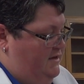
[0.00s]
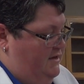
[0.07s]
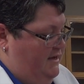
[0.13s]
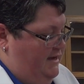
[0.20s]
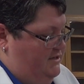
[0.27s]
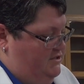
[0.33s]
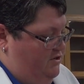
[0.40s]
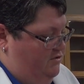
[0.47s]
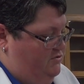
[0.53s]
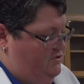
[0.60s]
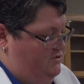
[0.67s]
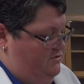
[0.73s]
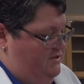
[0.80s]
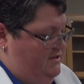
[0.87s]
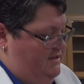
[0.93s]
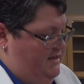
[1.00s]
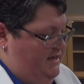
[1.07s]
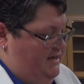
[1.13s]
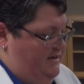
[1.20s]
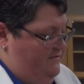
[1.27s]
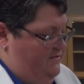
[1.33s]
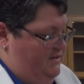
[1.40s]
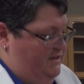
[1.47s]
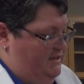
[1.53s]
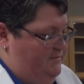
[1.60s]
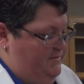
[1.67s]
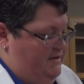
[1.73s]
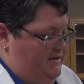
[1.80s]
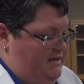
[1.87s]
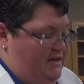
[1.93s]
I told you that they have the
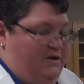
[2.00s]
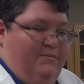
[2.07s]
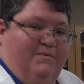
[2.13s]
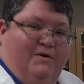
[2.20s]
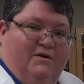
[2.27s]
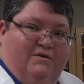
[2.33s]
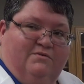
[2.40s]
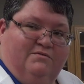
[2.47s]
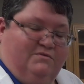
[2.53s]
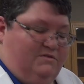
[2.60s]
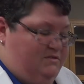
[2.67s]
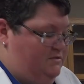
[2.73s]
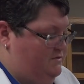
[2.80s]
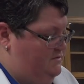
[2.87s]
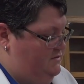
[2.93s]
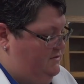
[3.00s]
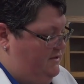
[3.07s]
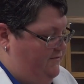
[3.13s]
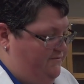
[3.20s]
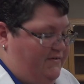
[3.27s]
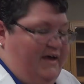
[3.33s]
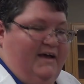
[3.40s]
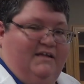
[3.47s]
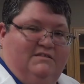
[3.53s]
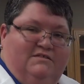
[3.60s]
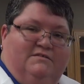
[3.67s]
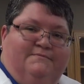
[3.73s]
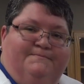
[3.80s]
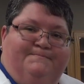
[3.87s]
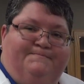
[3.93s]
lipid nanoparticles, the
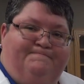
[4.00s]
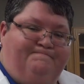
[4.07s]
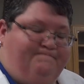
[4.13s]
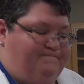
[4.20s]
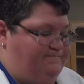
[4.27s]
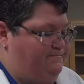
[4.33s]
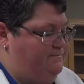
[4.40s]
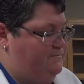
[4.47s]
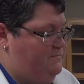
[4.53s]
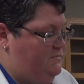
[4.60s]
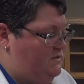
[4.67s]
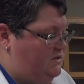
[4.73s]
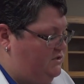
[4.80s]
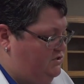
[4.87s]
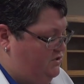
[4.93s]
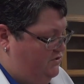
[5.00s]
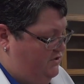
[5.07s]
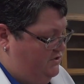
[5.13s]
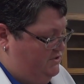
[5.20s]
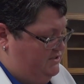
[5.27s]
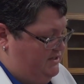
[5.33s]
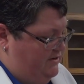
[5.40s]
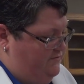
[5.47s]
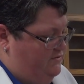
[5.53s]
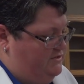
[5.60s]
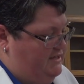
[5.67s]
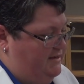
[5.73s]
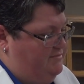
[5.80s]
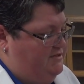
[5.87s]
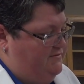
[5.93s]
fats. So there's several
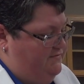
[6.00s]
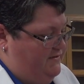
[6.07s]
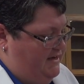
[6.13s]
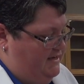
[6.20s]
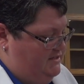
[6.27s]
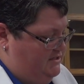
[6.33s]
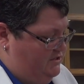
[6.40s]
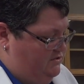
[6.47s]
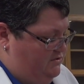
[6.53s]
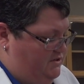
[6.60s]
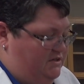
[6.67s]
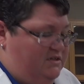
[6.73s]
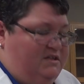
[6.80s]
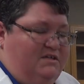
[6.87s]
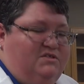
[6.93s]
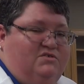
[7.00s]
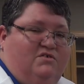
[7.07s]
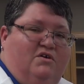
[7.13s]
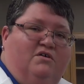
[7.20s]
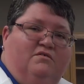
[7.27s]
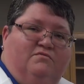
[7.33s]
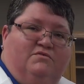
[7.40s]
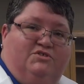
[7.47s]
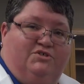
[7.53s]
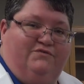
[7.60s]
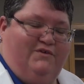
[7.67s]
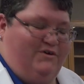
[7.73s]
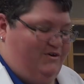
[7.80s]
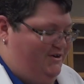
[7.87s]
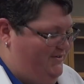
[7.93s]
types of fats, including cholesterol, which you've
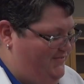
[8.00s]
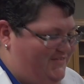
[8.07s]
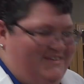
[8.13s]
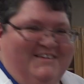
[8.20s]
heard of.